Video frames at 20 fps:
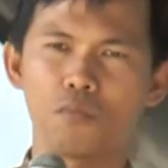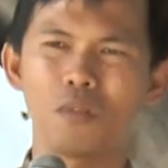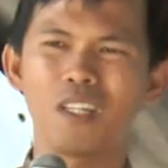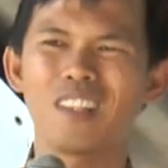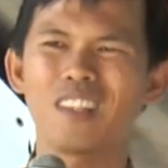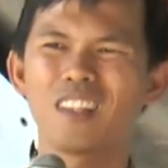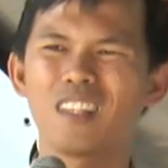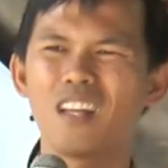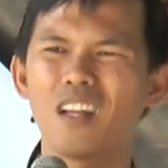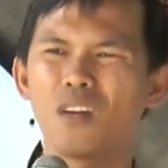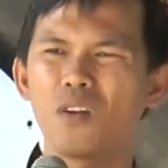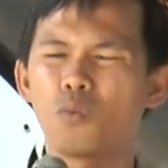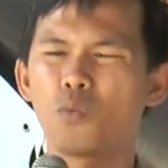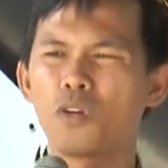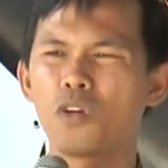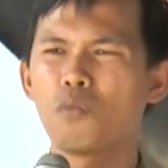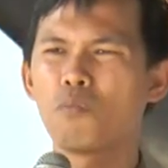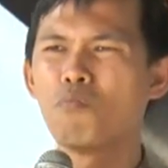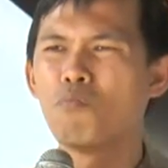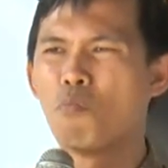but there
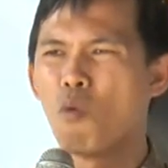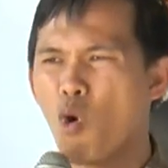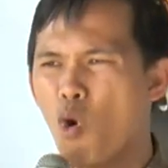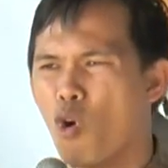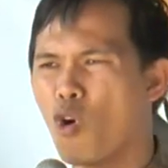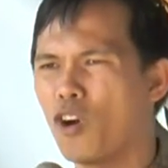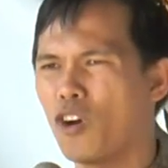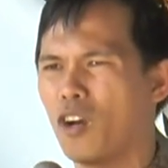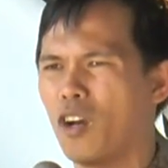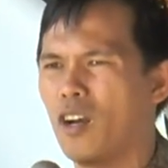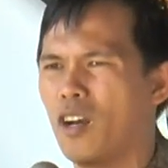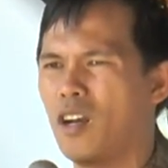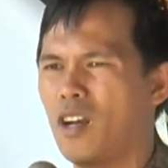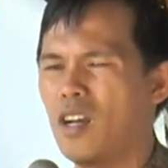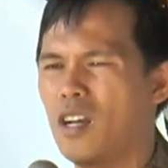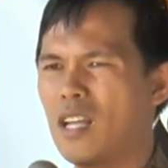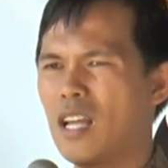were more.